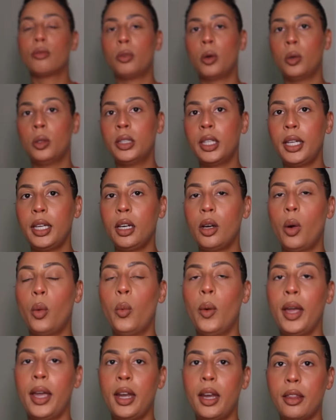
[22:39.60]
rolling
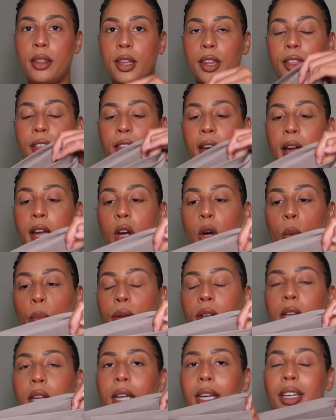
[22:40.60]
when the thigh
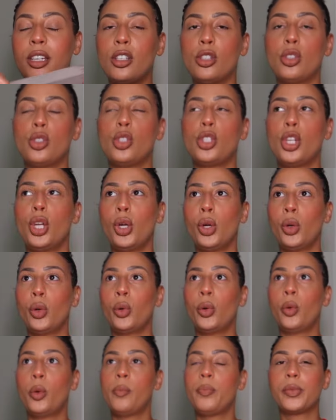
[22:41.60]
opening is
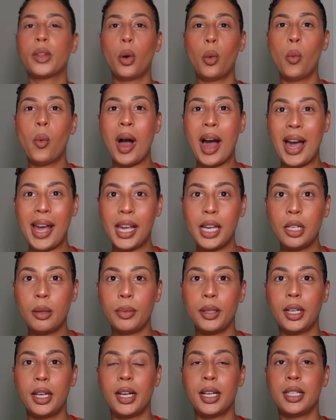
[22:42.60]
too wide
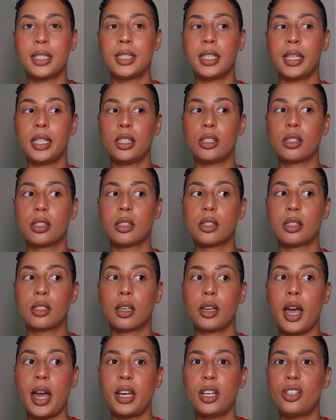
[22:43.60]
because it's
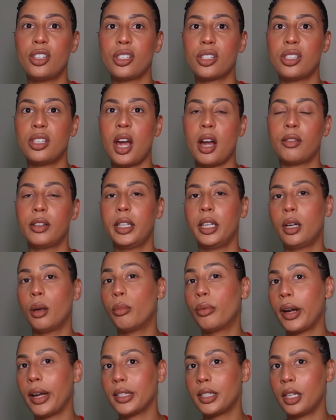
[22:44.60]
kind of just not really
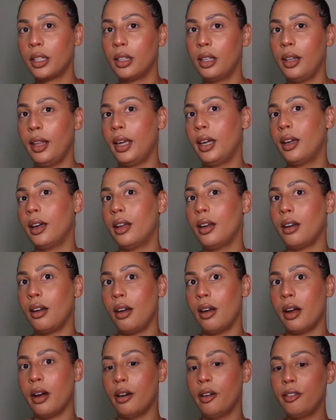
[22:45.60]
compressing the leg
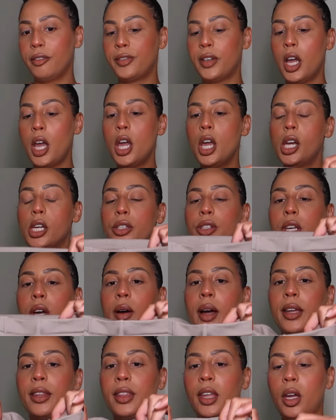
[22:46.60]
enough.
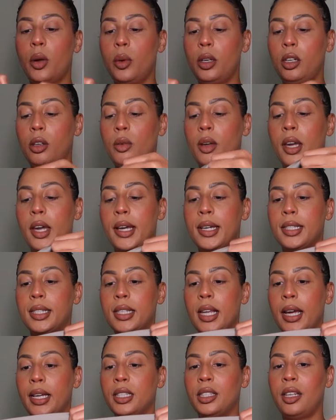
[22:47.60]
So I think when you get a
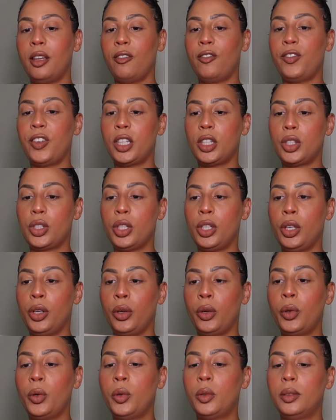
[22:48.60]
size that fits
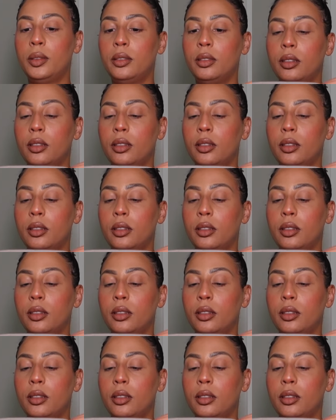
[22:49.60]
you,